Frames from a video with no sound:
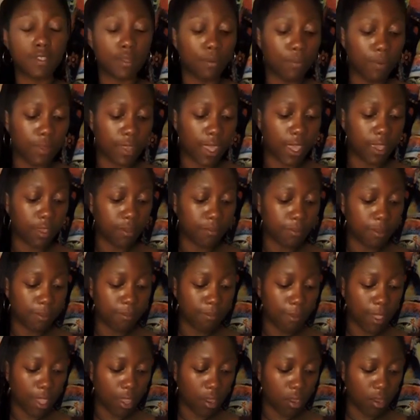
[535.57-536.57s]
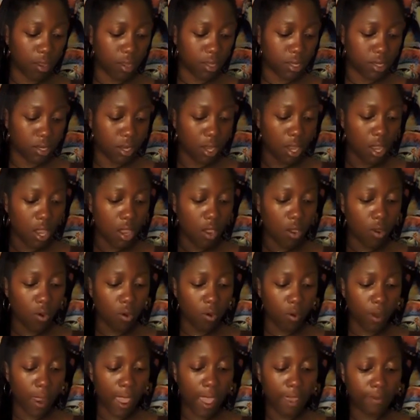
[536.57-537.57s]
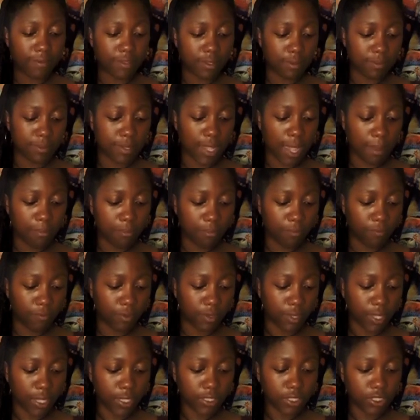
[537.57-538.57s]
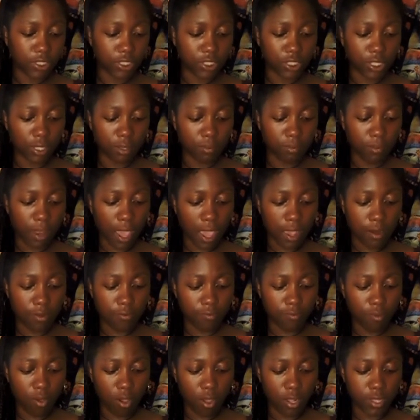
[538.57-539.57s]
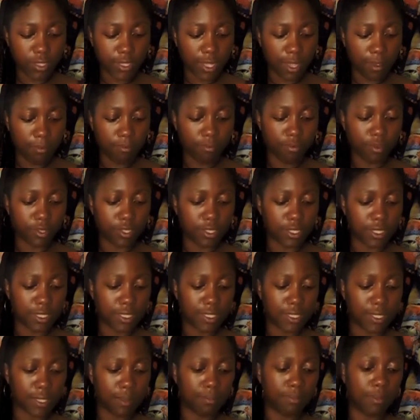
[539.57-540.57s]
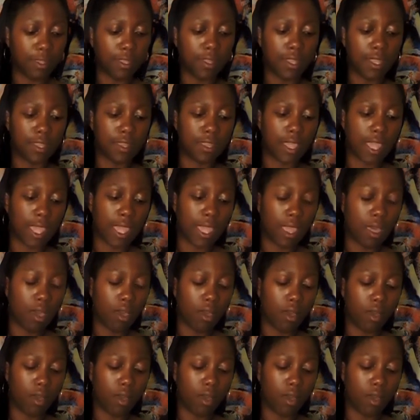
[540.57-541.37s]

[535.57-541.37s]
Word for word: Someone that could be married or have some type of relationship. Nine of Wands, Empress. It's something that they